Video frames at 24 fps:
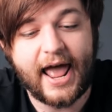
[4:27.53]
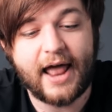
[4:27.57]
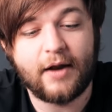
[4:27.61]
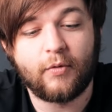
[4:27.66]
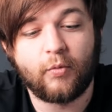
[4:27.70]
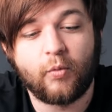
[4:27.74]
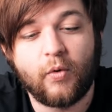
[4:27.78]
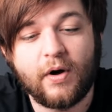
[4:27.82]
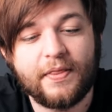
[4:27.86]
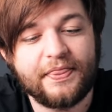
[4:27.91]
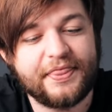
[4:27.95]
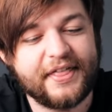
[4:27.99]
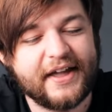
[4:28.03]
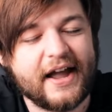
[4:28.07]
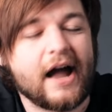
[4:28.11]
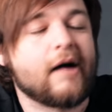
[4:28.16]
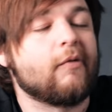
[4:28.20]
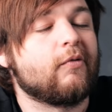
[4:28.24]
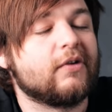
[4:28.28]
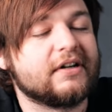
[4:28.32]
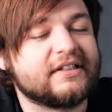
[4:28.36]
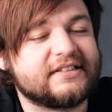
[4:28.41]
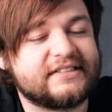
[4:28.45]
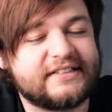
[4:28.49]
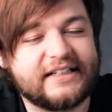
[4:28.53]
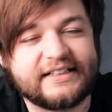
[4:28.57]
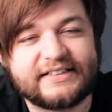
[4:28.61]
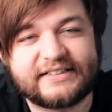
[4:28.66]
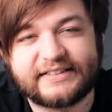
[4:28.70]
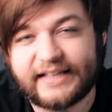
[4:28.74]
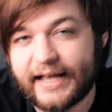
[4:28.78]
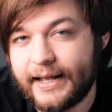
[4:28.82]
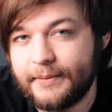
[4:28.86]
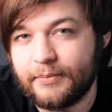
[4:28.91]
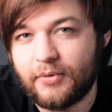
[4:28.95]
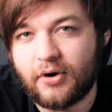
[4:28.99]
And one thing I wanna say
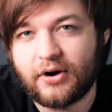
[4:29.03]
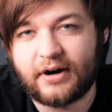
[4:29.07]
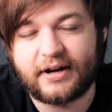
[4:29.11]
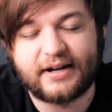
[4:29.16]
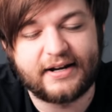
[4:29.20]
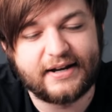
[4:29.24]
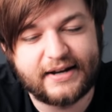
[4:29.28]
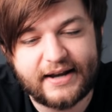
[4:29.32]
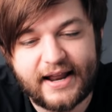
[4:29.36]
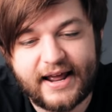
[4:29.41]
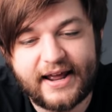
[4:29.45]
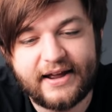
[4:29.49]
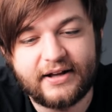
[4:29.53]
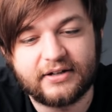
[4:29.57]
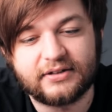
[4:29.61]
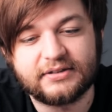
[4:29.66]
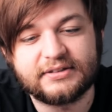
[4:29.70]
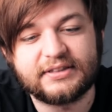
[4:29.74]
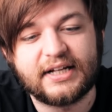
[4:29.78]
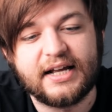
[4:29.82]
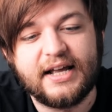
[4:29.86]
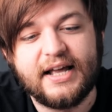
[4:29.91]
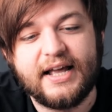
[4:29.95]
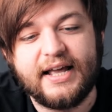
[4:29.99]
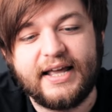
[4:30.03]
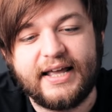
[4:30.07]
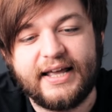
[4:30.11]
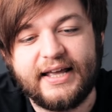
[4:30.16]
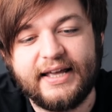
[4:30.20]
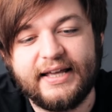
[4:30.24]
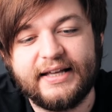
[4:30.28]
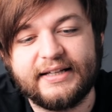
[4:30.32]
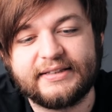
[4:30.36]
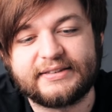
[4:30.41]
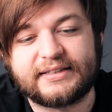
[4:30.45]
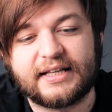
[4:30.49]
Sandmarc nailed
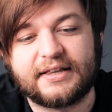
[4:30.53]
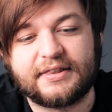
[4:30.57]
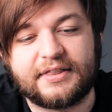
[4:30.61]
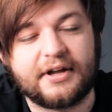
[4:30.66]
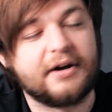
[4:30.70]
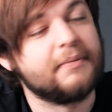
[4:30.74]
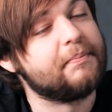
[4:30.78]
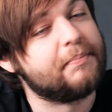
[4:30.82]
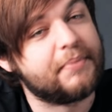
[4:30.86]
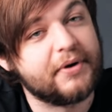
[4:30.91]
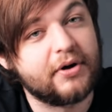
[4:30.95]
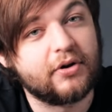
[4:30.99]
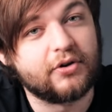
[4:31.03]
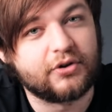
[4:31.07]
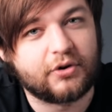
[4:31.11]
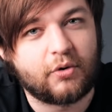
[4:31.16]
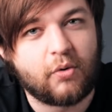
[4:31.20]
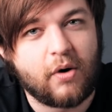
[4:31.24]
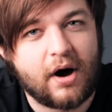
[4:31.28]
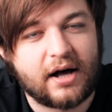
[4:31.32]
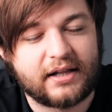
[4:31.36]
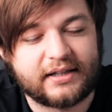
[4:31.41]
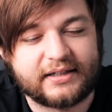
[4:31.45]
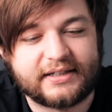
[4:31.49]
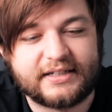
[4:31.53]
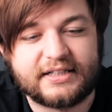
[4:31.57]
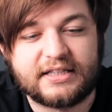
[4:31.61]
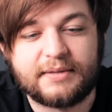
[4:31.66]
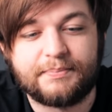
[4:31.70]
is their build quality.